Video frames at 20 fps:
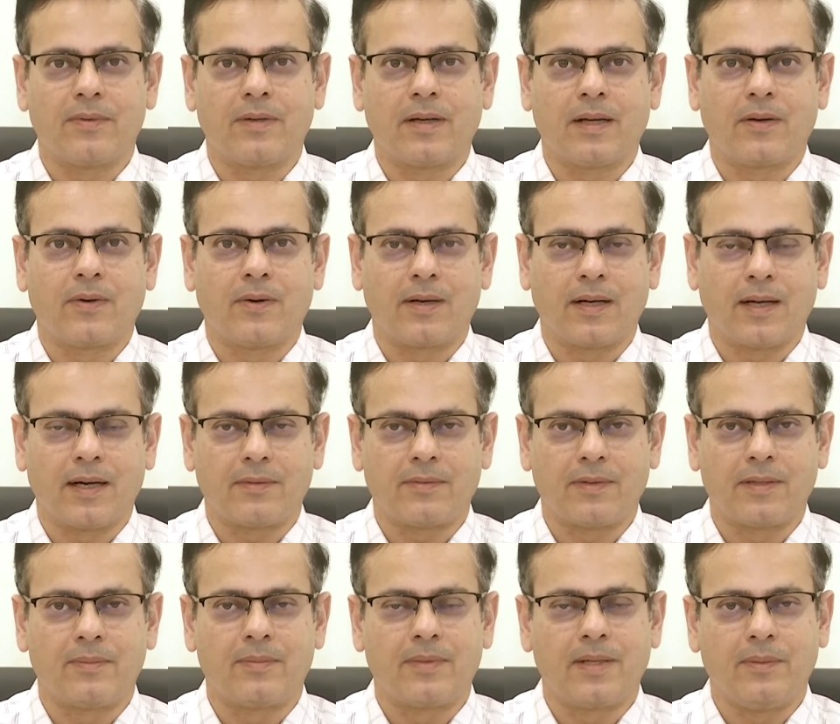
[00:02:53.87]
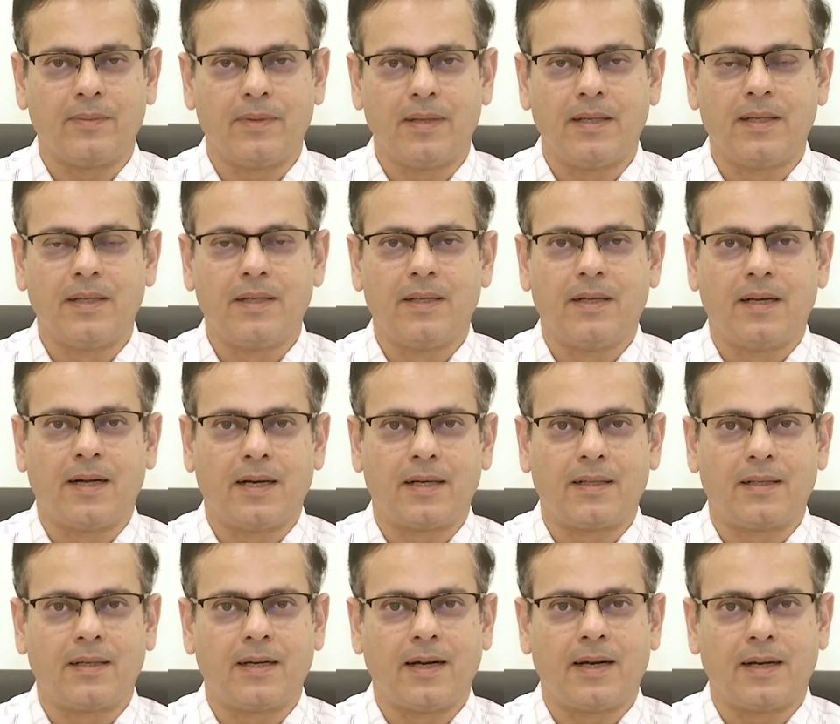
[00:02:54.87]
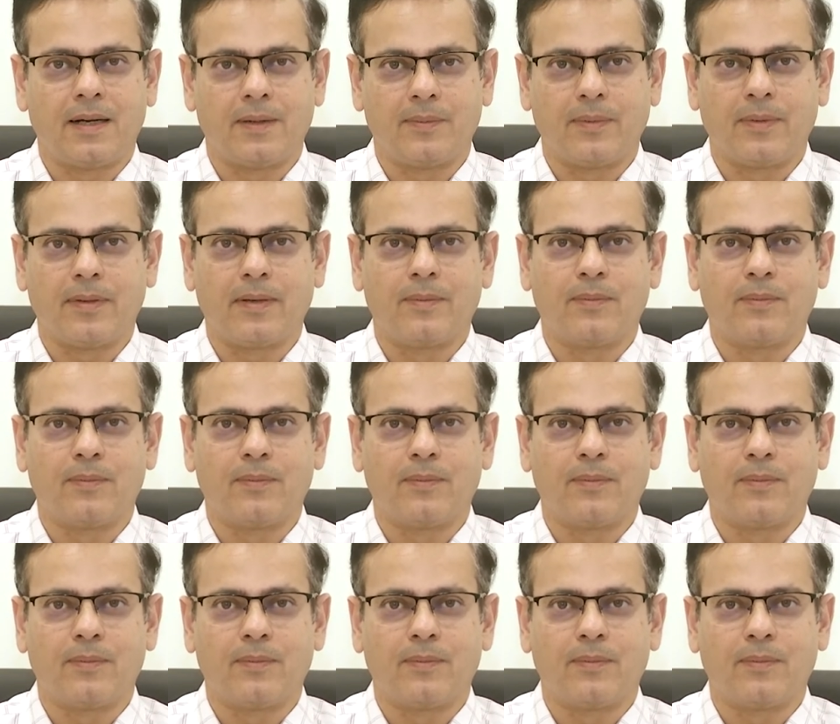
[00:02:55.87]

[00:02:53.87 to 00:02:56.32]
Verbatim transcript: a contact with TB and they end up,